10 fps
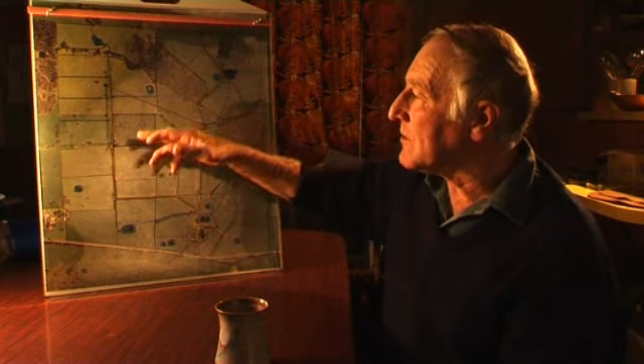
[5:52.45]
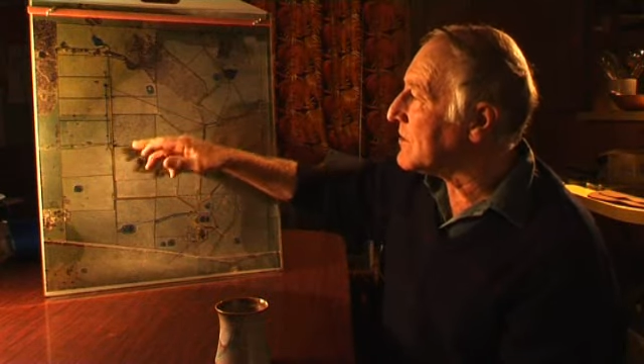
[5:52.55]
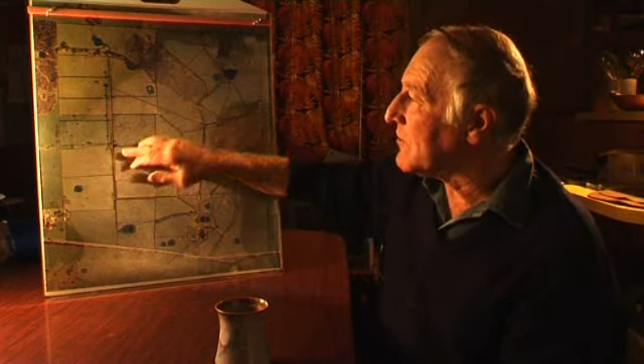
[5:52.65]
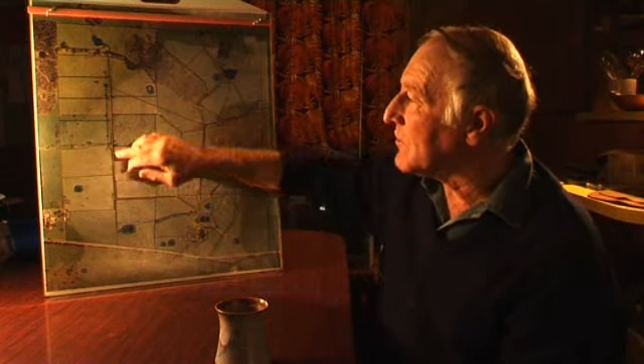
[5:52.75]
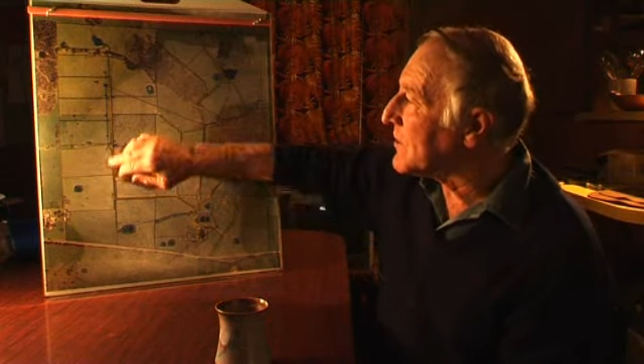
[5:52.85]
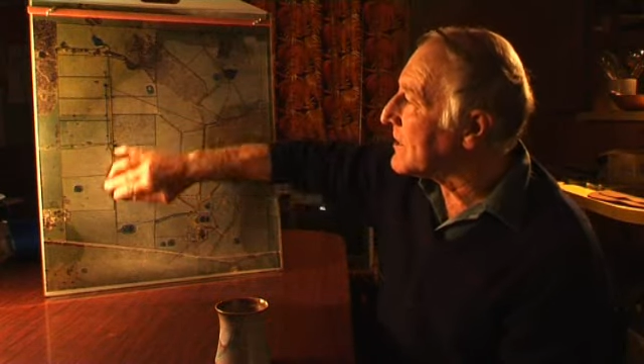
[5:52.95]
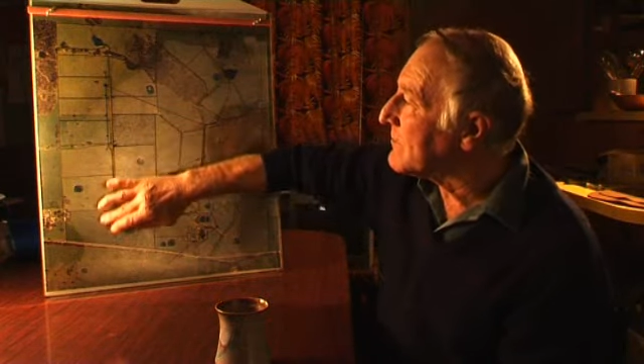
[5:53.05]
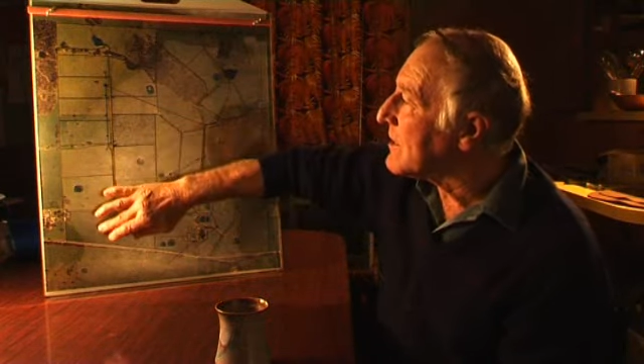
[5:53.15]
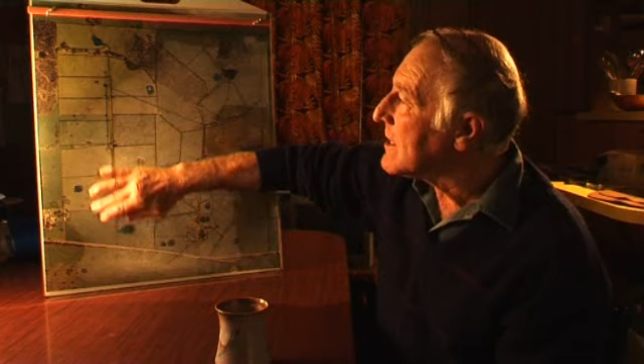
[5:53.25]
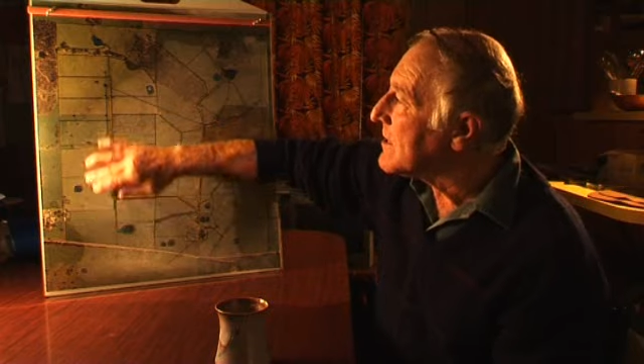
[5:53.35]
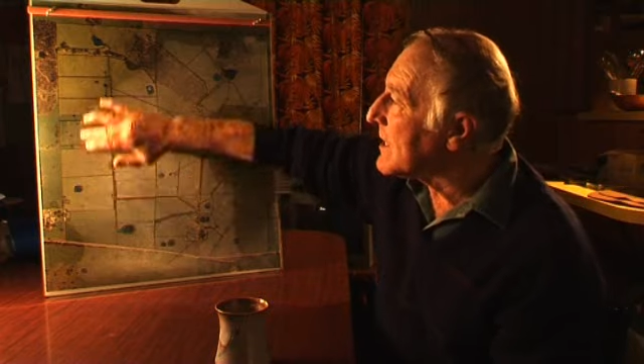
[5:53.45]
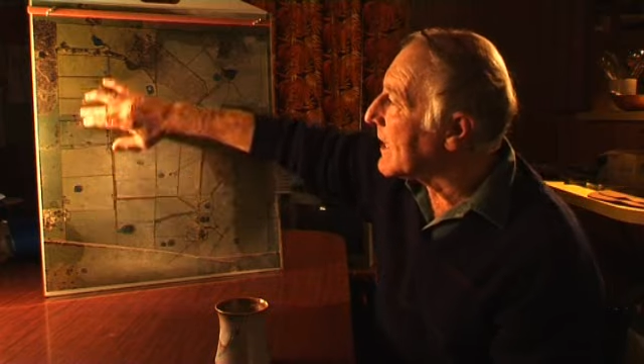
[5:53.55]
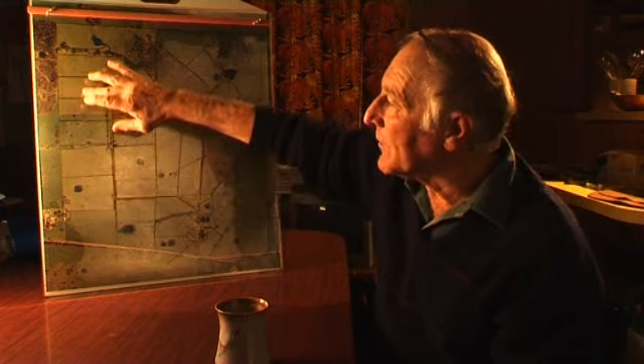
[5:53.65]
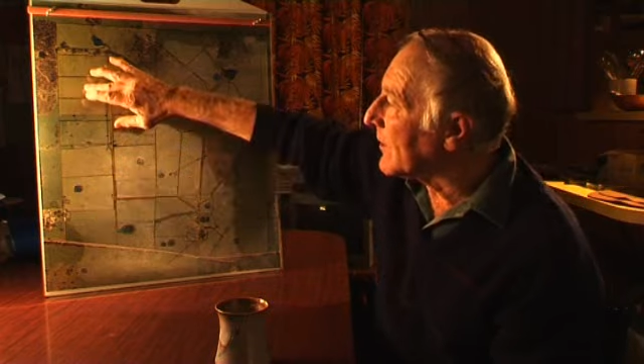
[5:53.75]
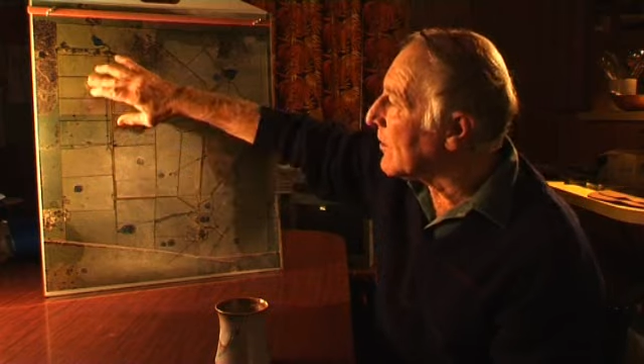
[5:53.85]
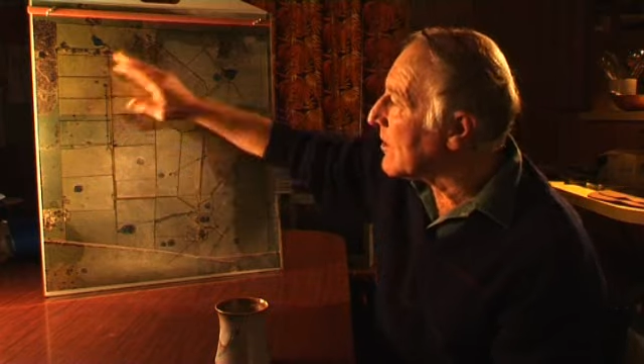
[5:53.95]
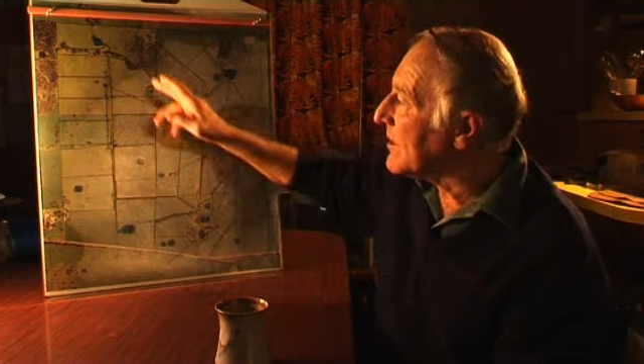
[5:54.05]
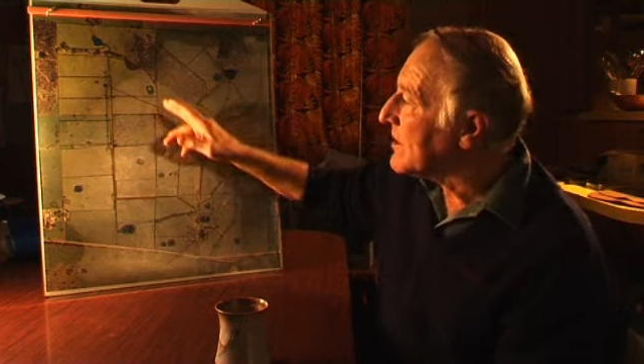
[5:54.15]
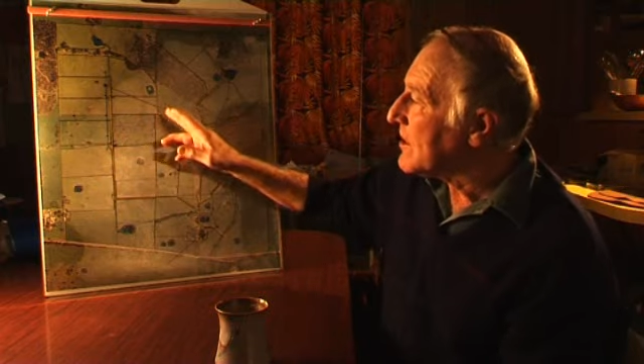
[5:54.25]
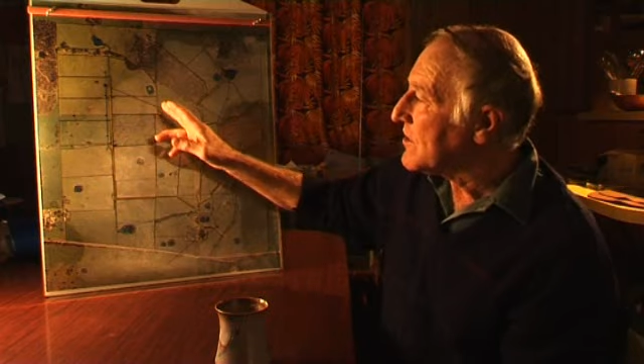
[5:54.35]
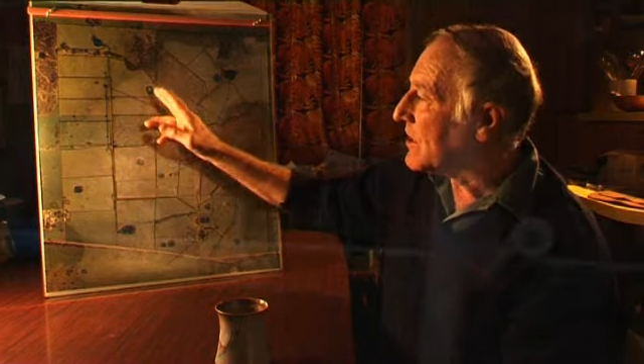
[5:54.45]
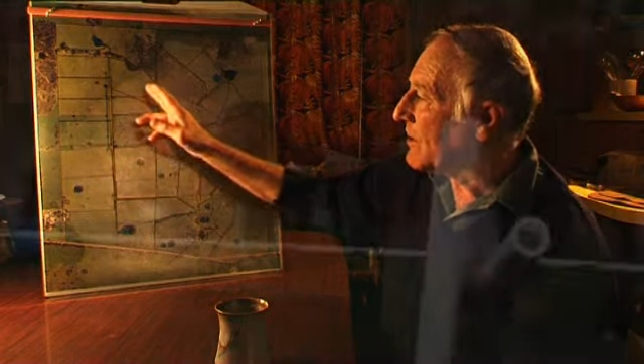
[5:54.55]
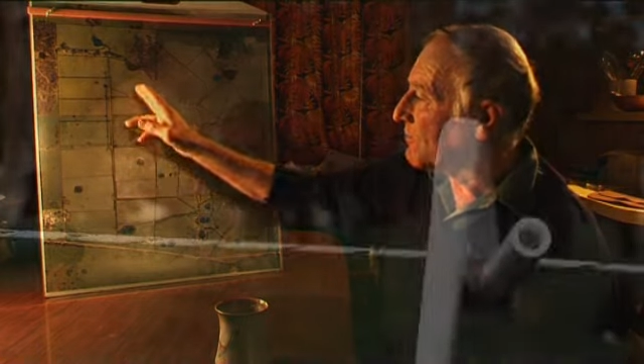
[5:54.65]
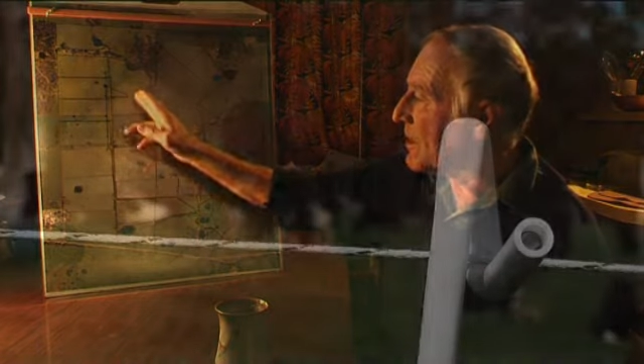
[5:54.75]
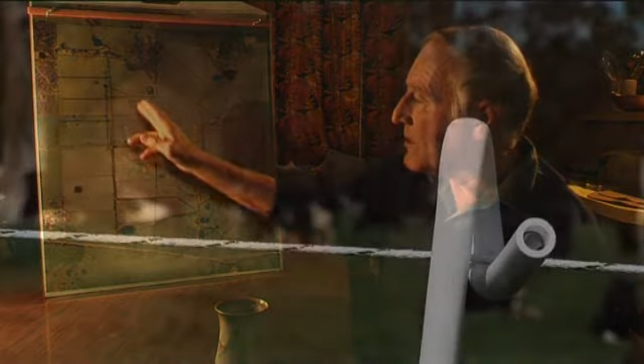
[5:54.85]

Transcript: continuously down the line so it